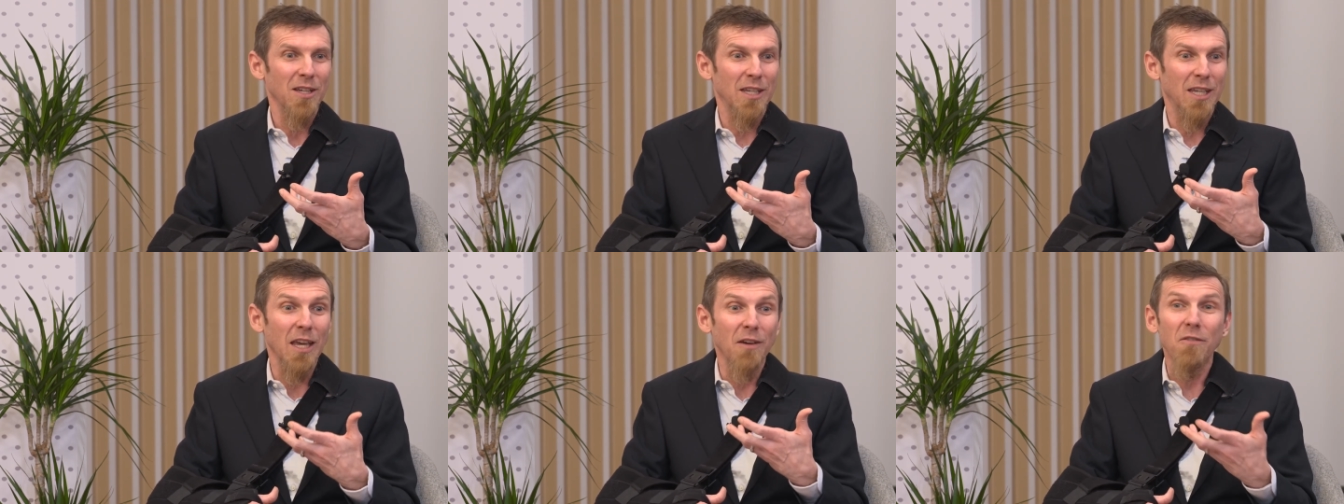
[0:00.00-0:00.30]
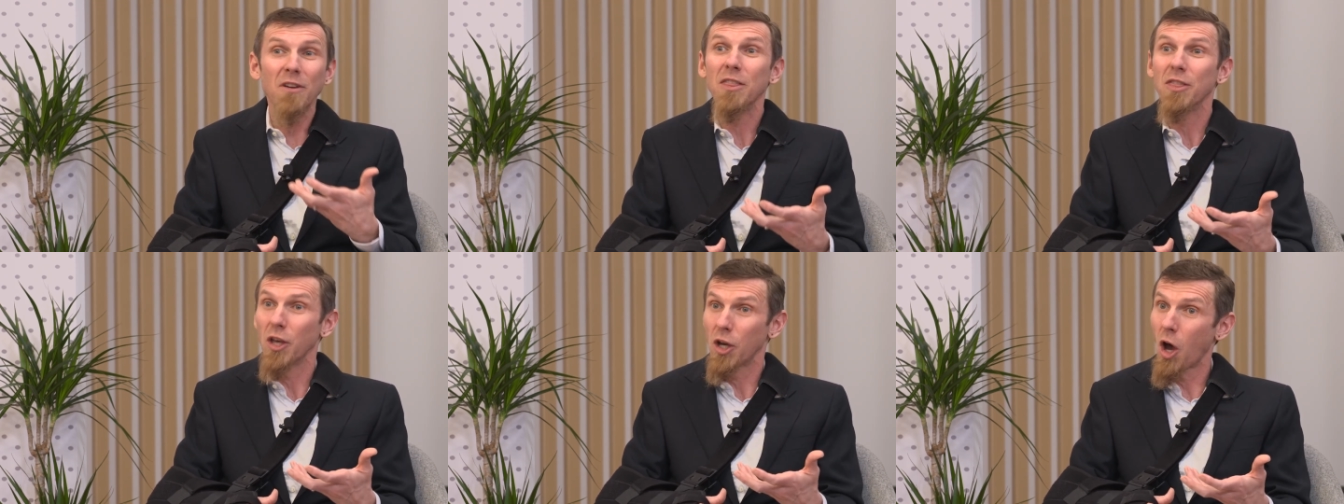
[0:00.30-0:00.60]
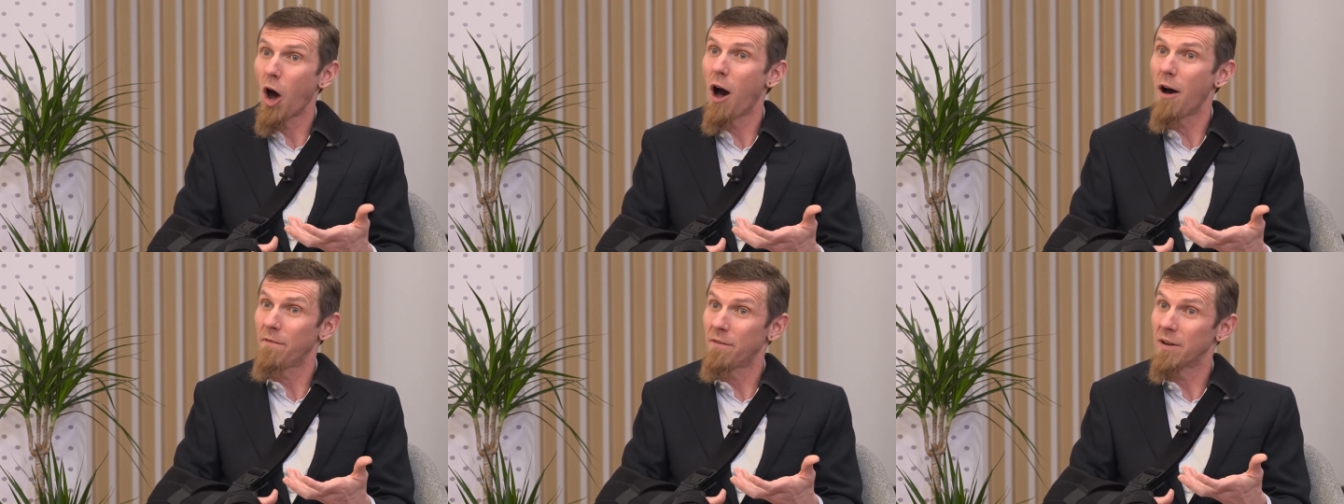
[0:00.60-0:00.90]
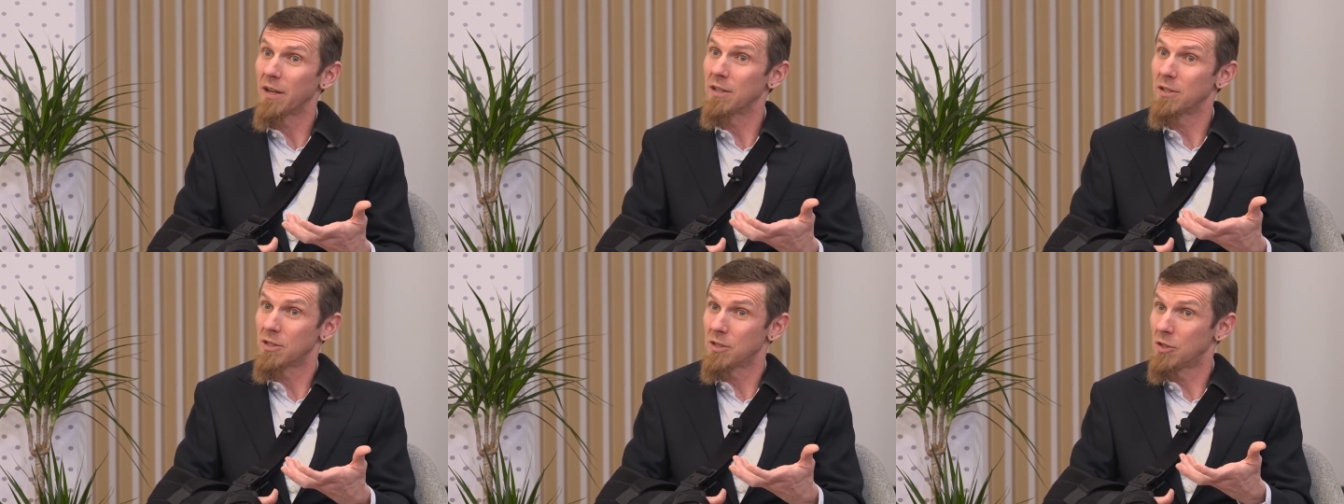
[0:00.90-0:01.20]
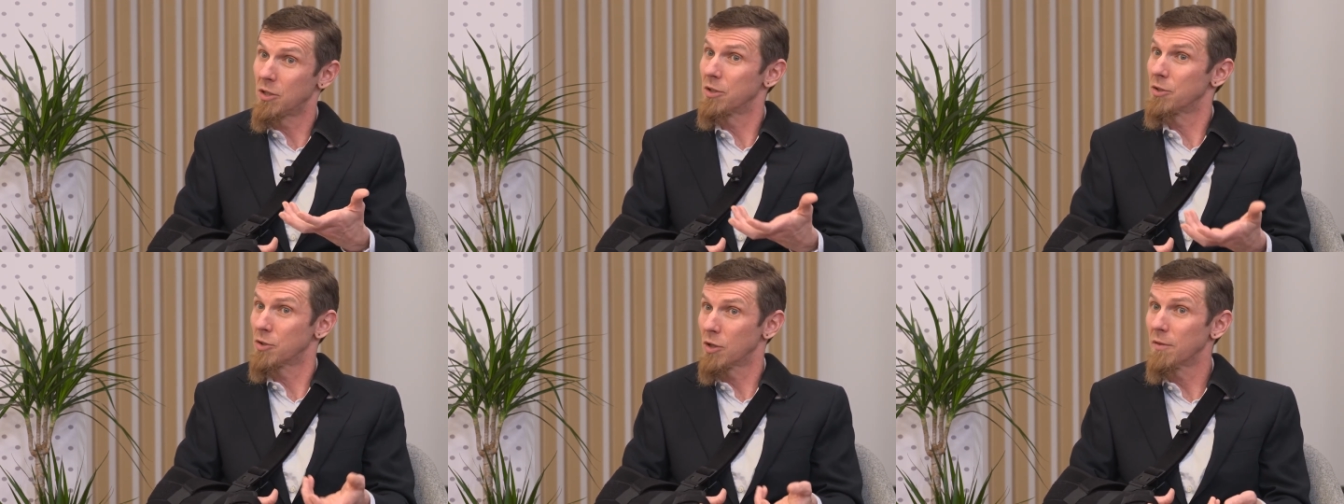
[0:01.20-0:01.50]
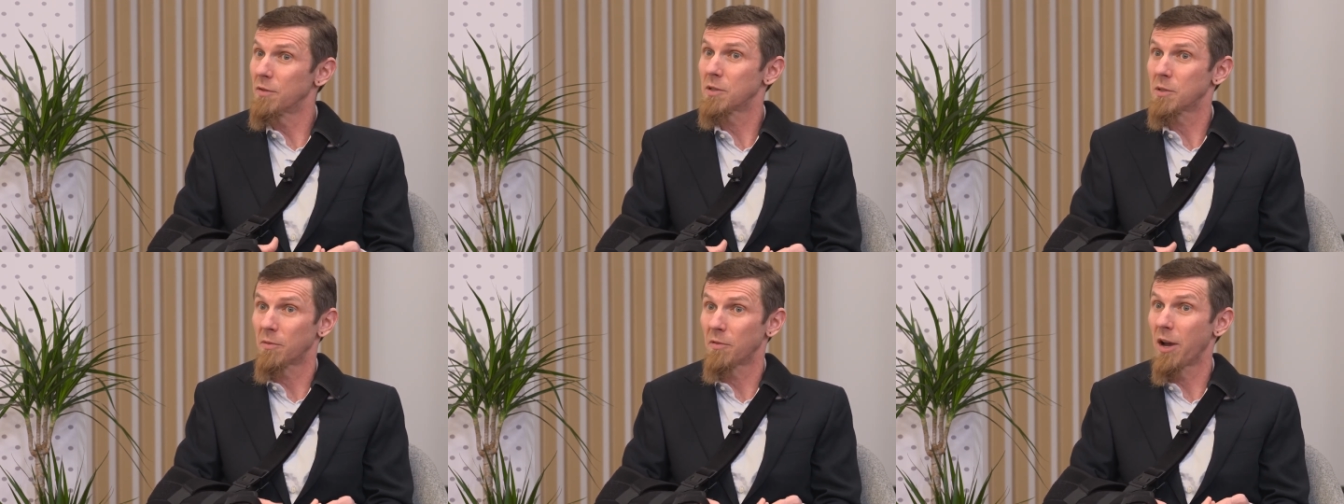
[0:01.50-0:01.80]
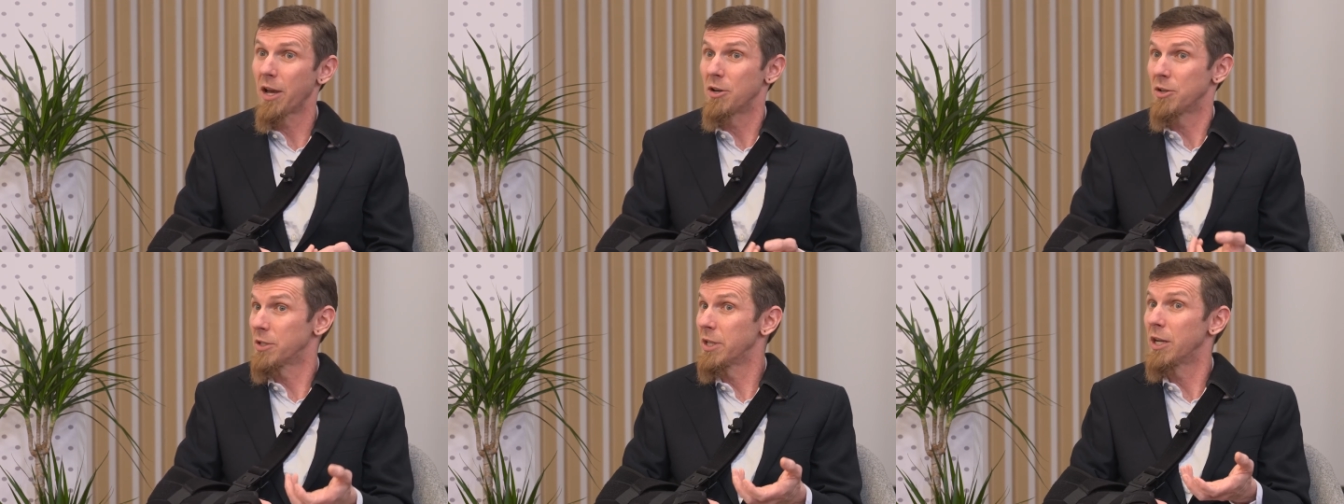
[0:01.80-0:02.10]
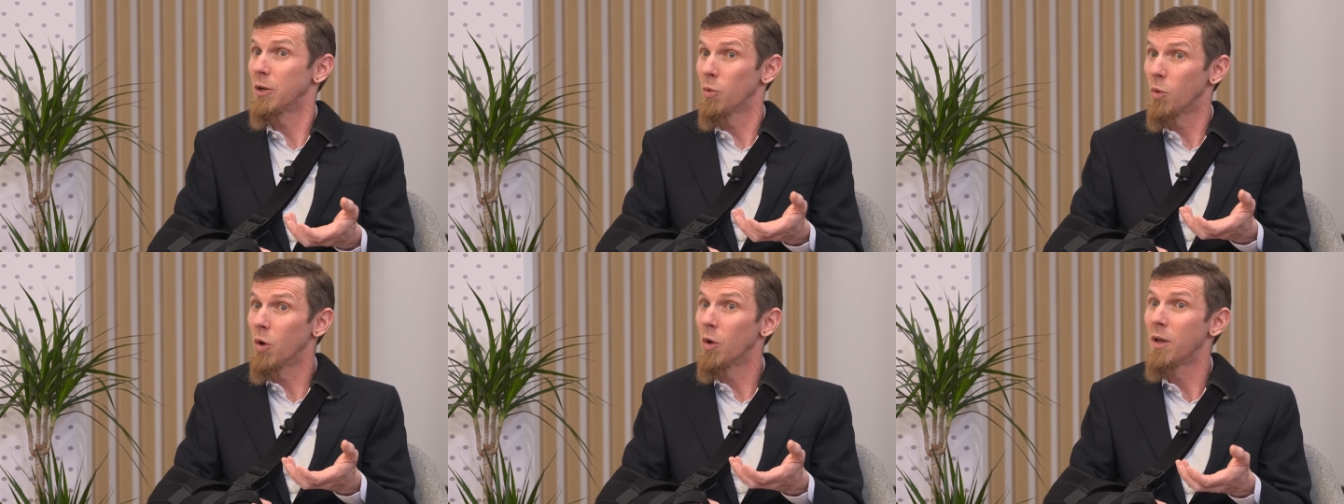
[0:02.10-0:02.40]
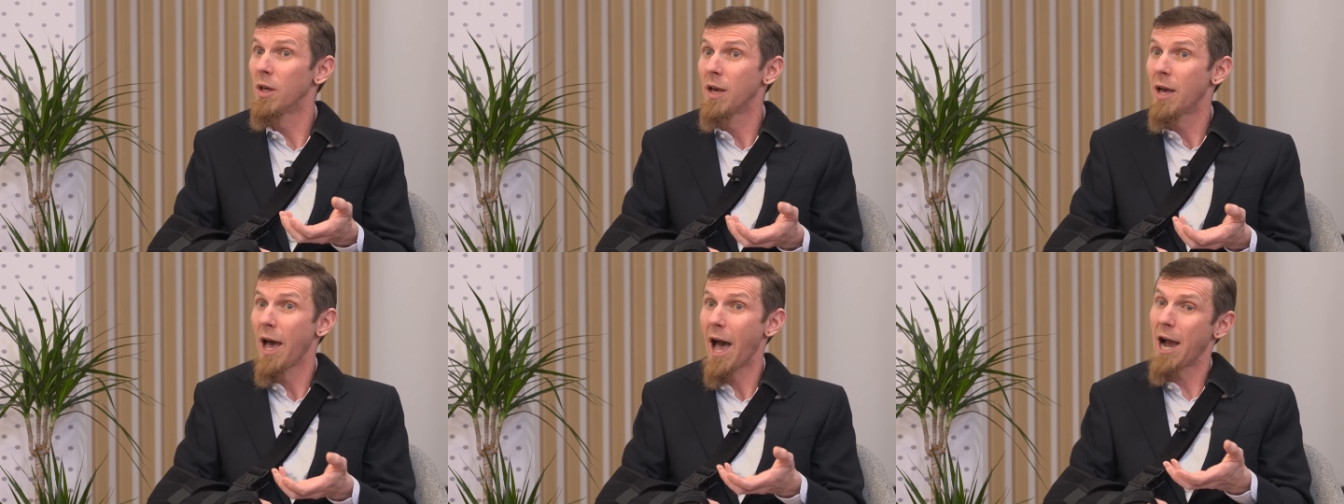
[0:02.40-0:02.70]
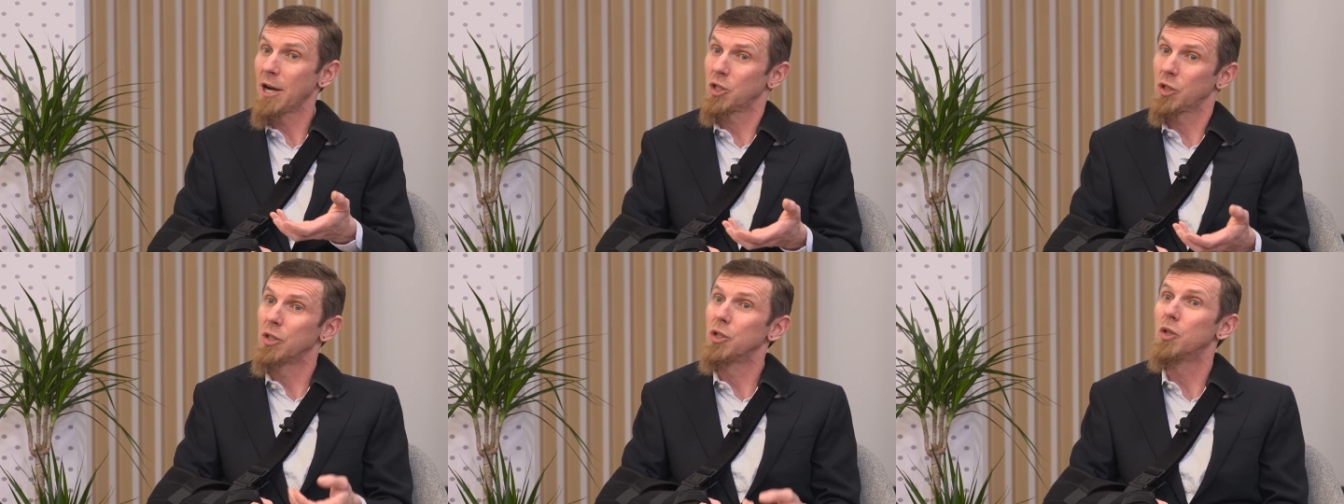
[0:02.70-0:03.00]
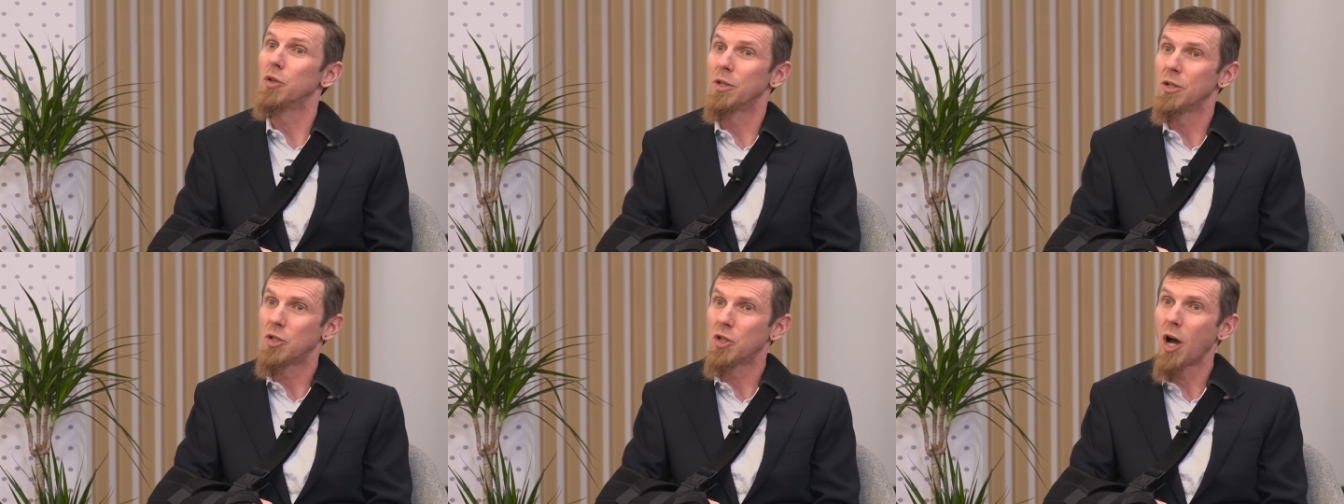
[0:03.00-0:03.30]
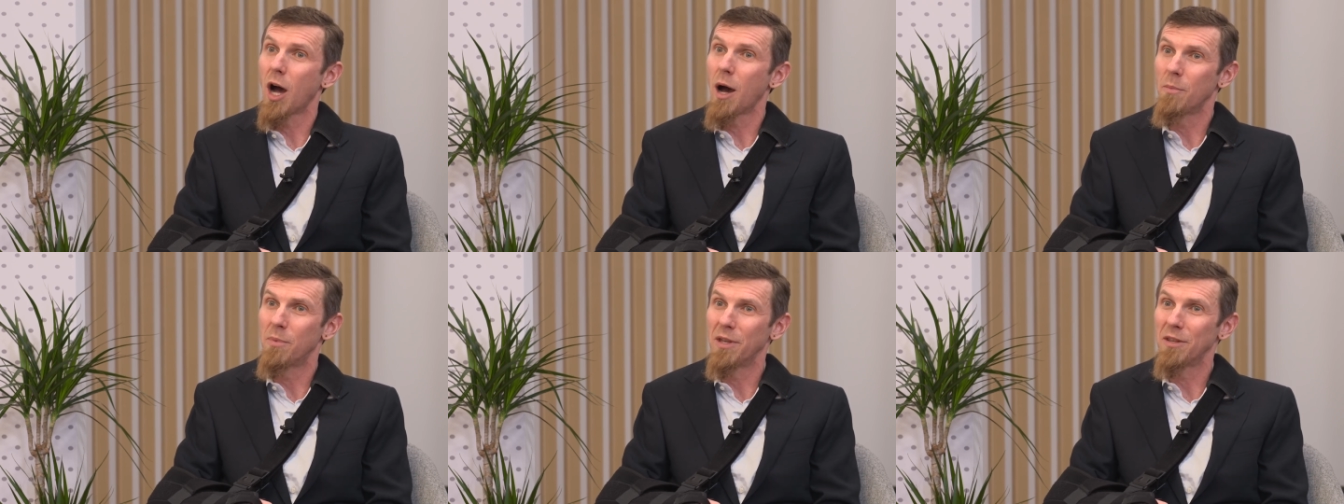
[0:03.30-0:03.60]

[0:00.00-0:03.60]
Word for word: giving the confidence to the service providers that it will actually do the job